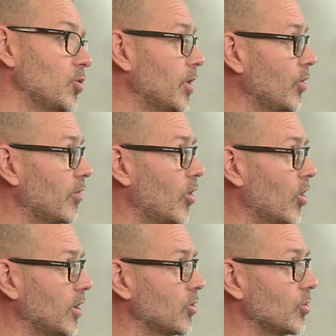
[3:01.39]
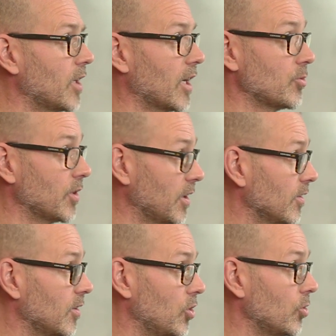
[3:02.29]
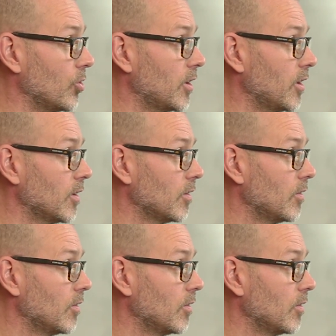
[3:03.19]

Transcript: to be referring to attachment insecurity.